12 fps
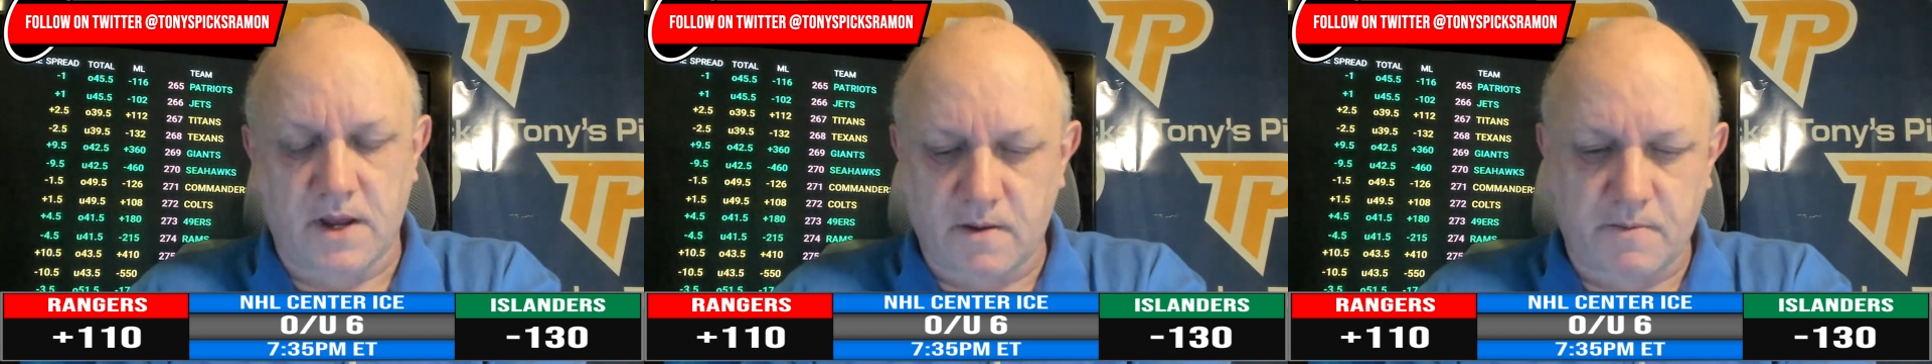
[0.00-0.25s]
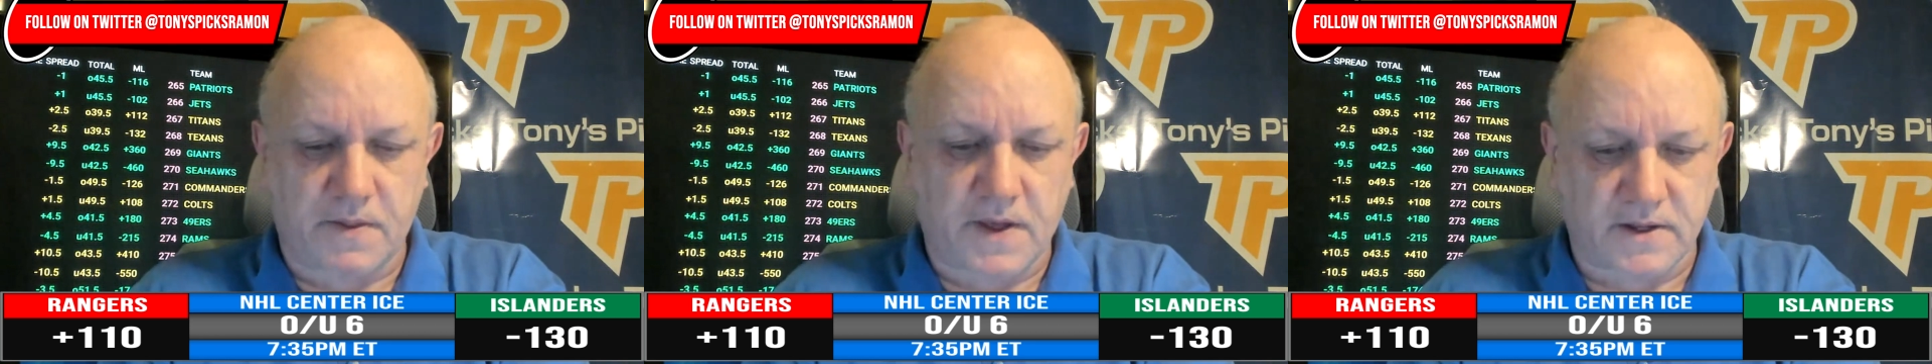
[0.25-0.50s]

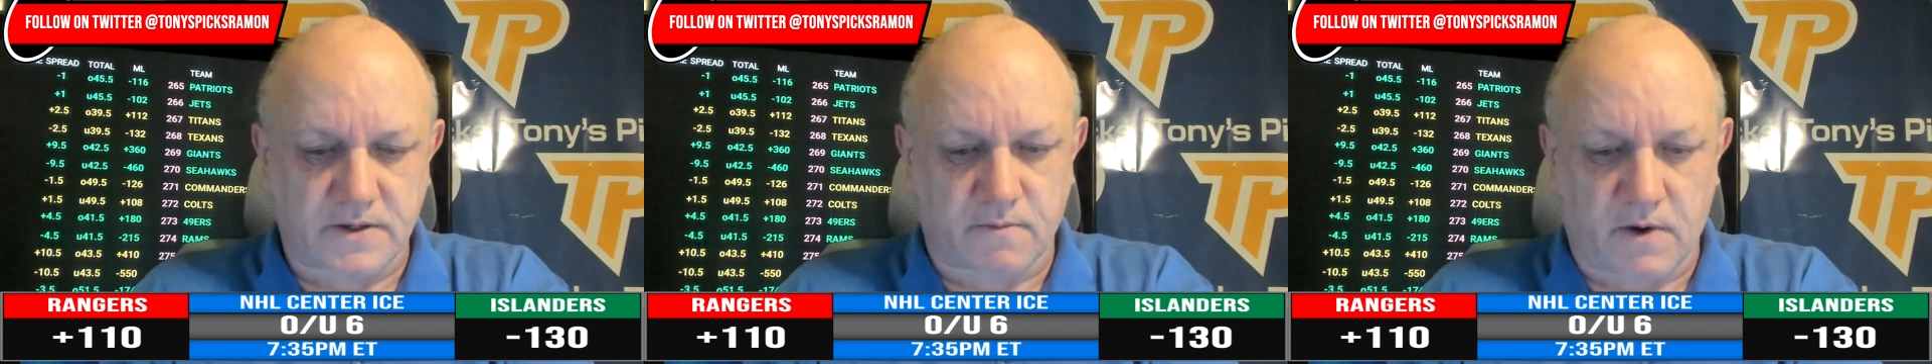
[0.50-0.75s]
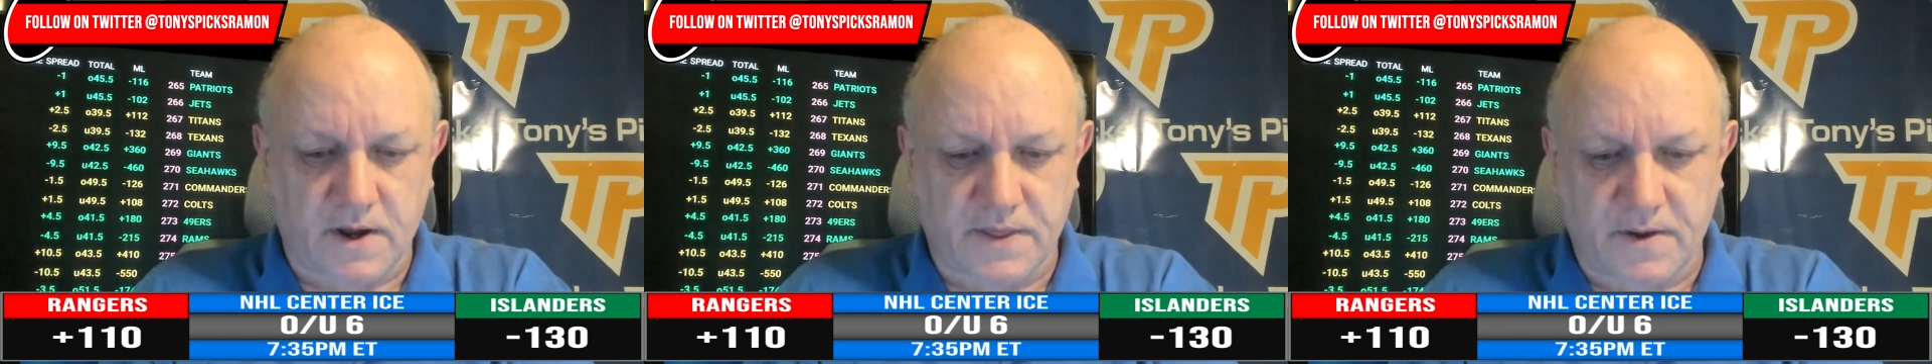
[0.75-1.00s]
Maybe that's
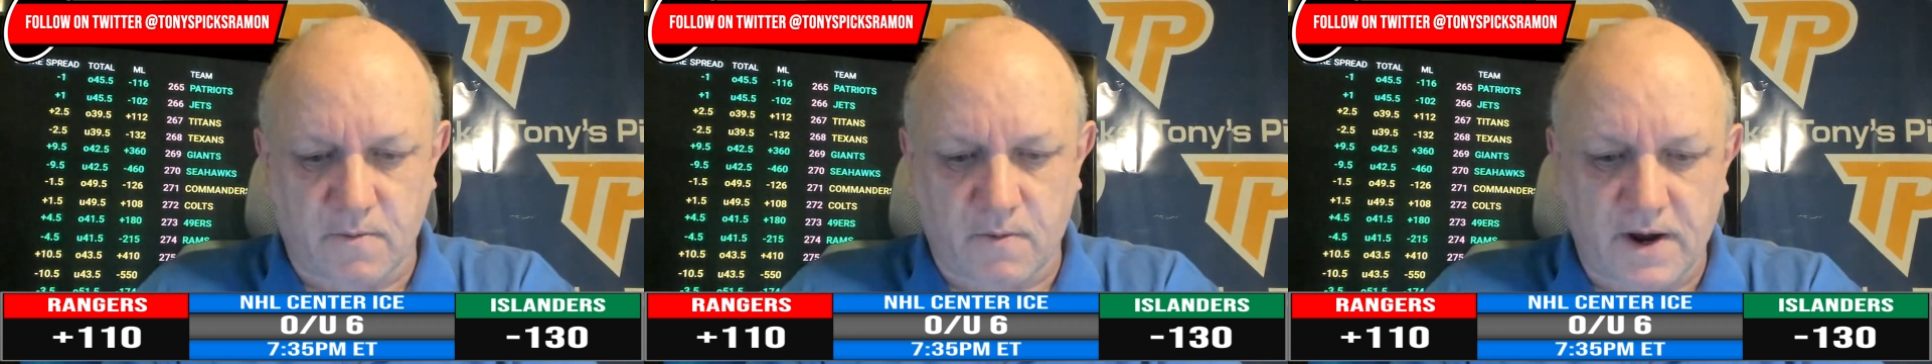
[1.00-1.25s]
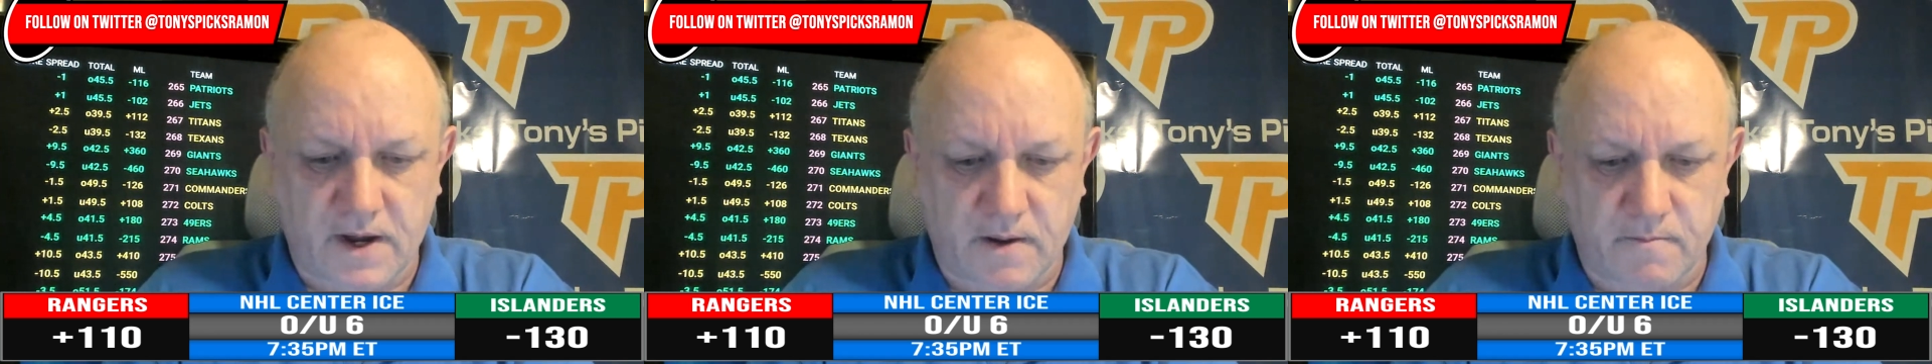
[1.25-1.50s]
why they're
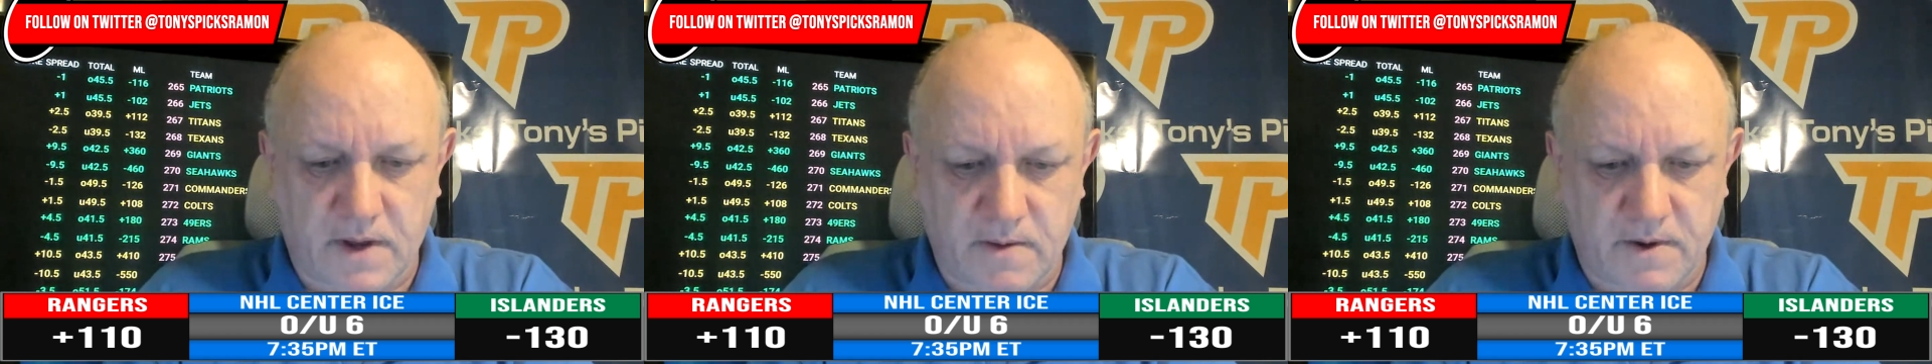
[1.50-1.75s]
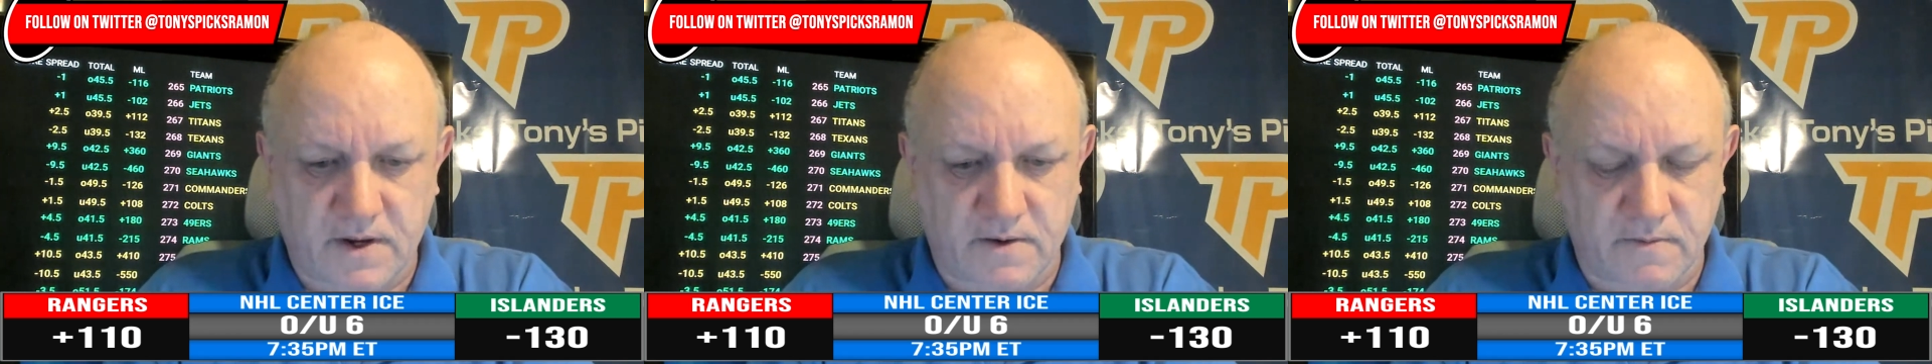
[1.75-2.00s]
waiting.
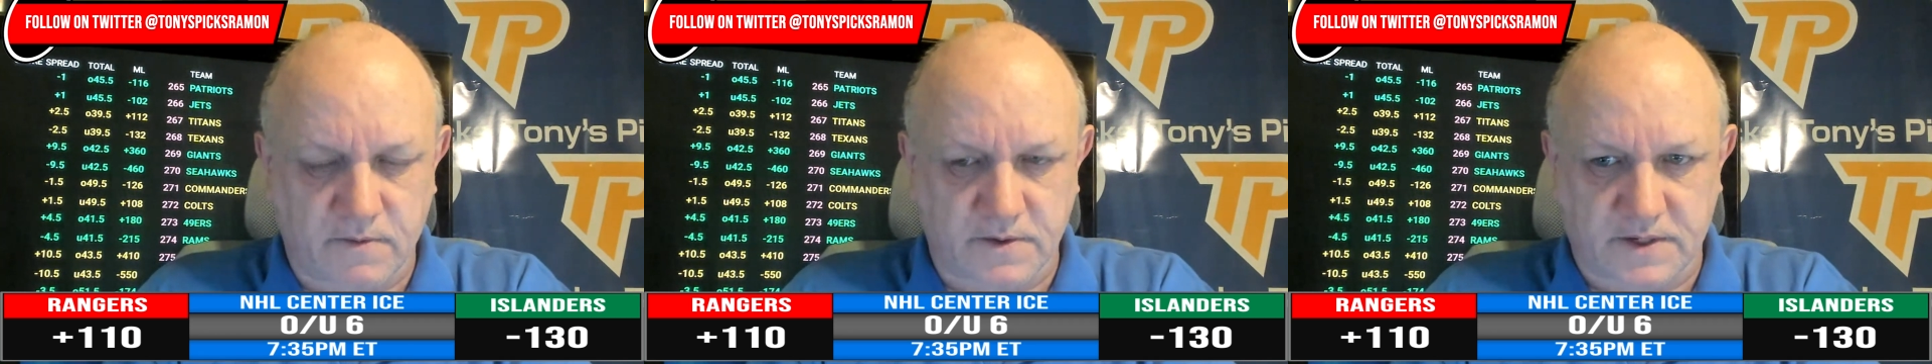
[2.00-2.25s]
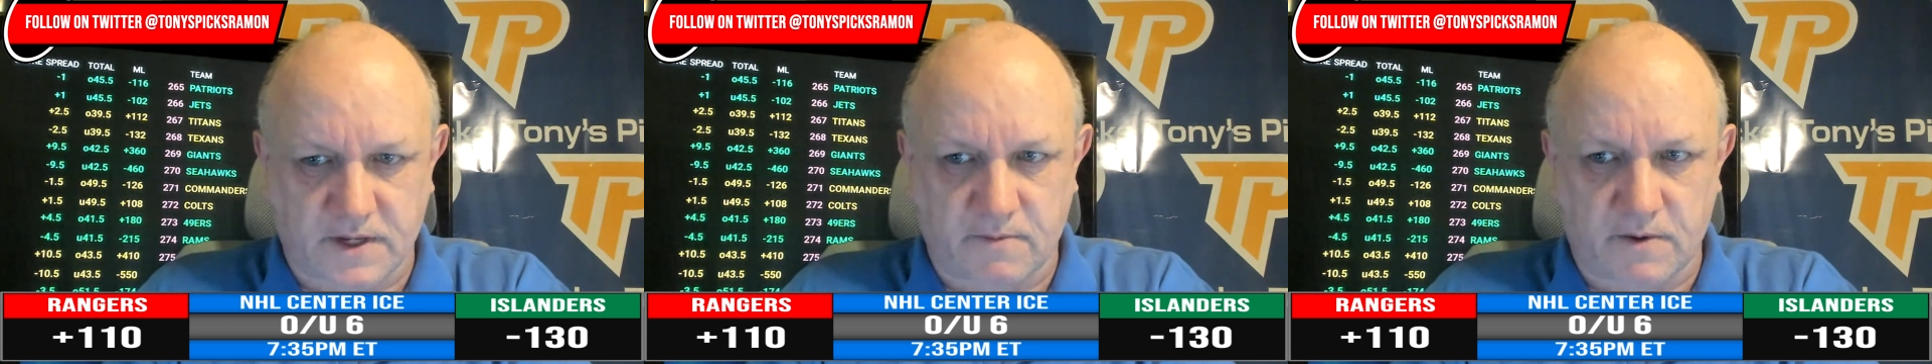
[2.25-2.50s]
Maybe we'll
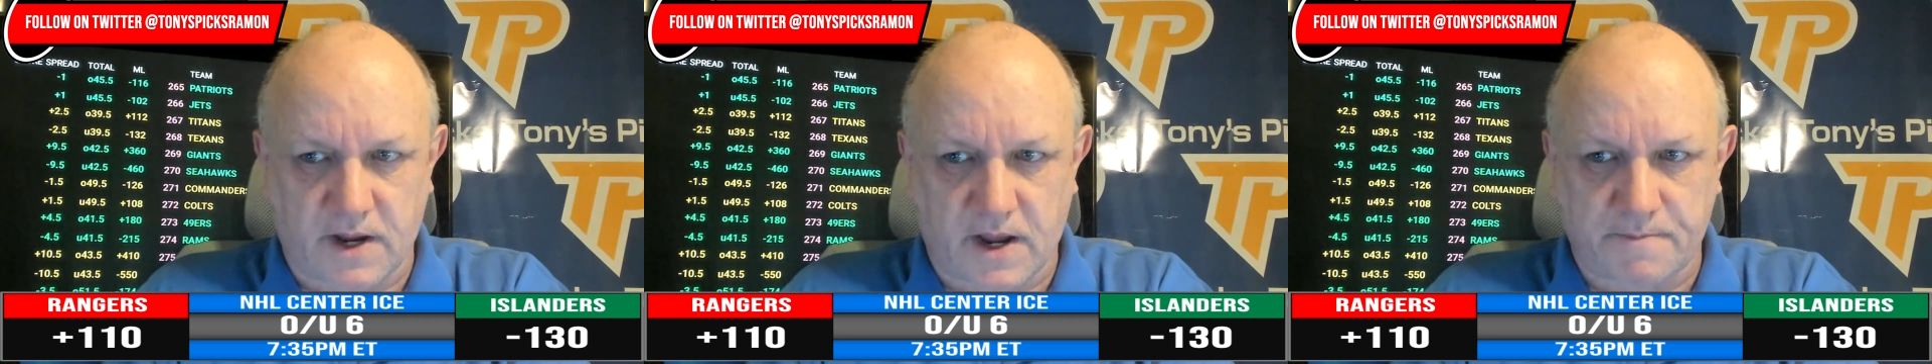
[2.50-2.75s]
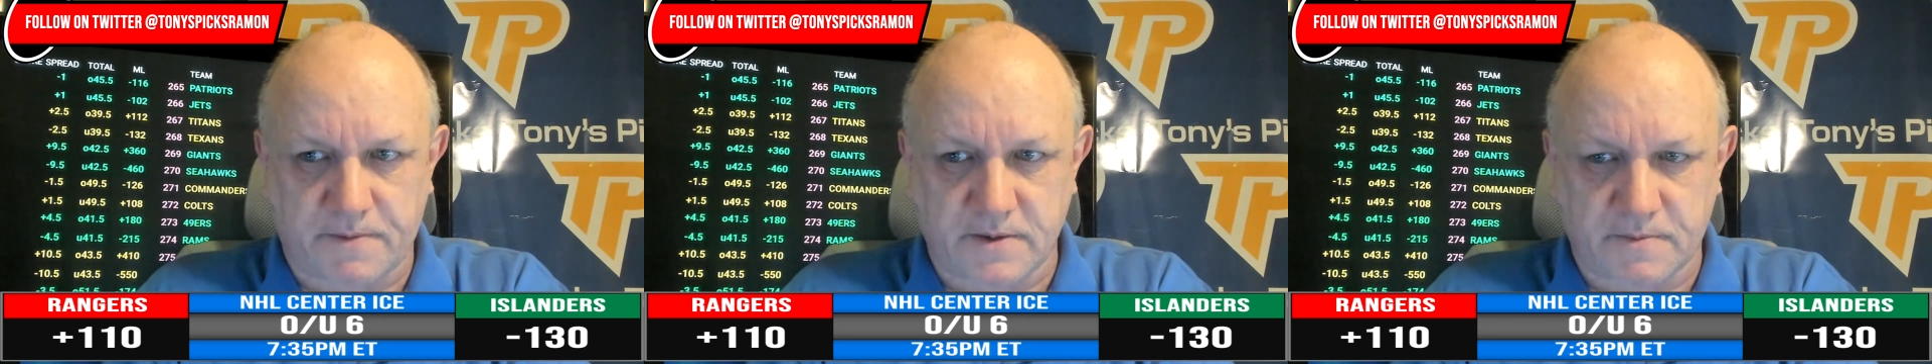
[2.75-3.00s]
see what
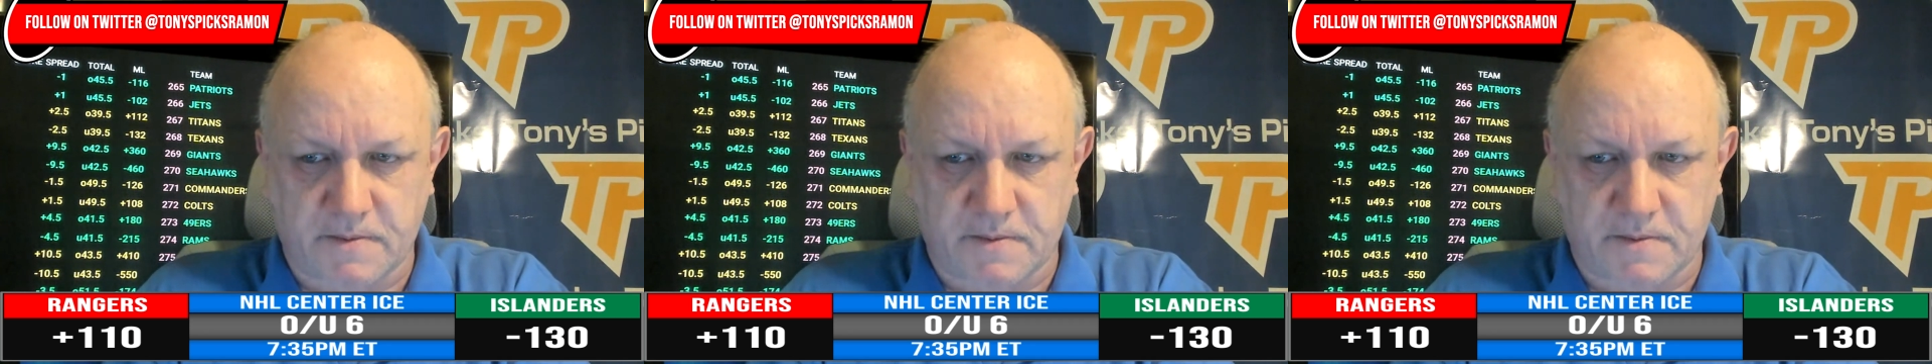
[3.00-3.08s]
happens.